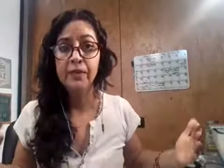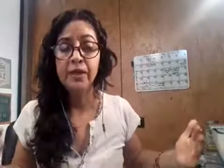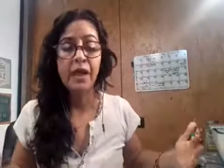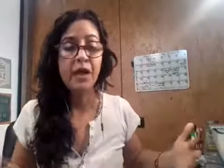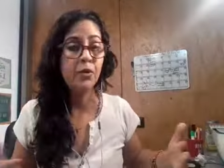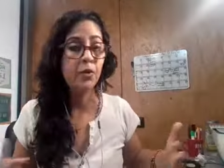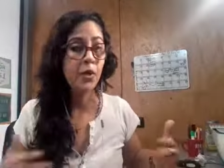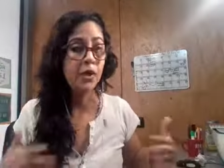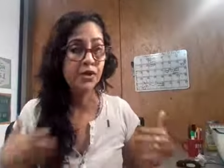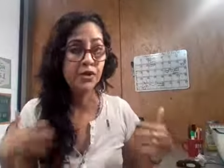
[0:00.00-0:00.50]

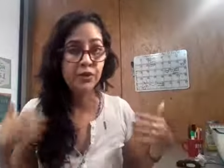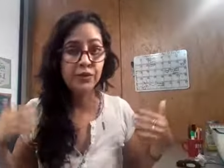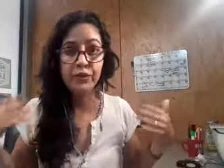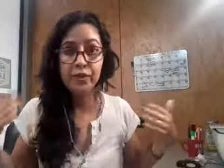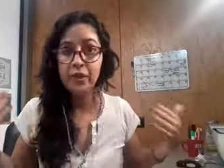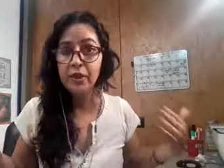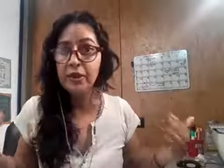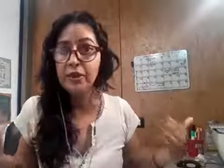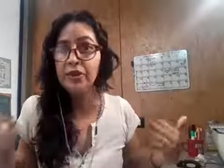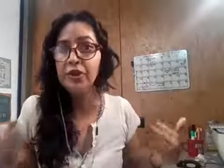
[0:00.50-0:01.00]
I want to
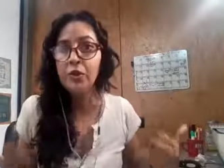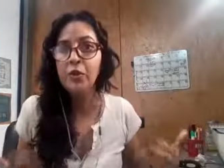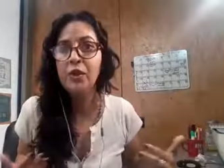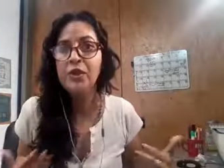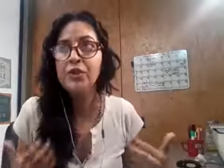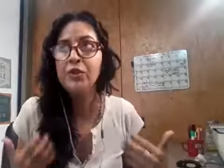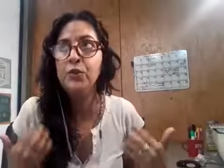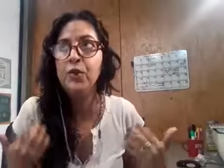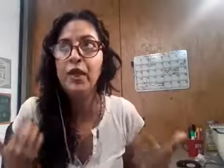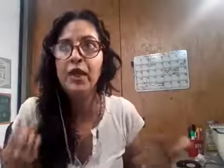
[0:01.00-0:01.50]
feel good. So
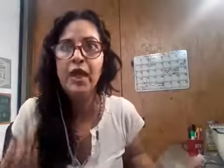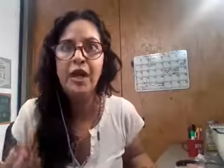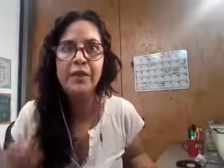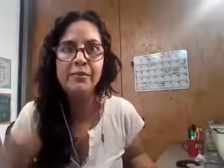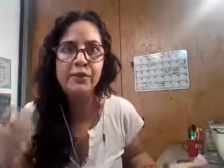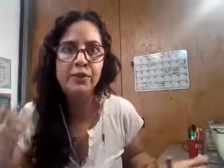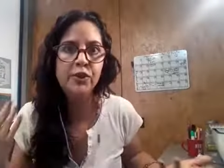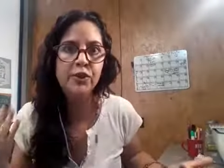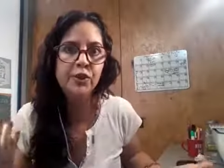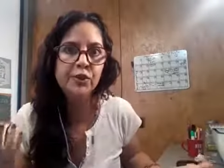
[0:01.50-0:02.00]
what do I
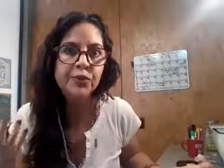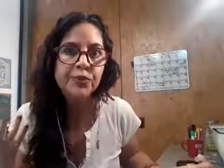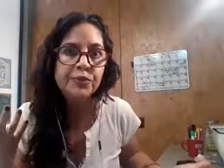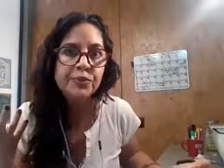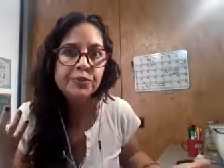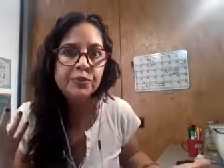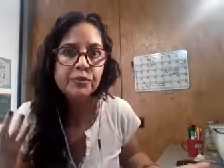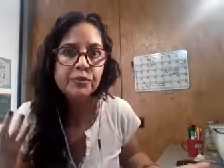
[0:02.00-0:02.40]
have to do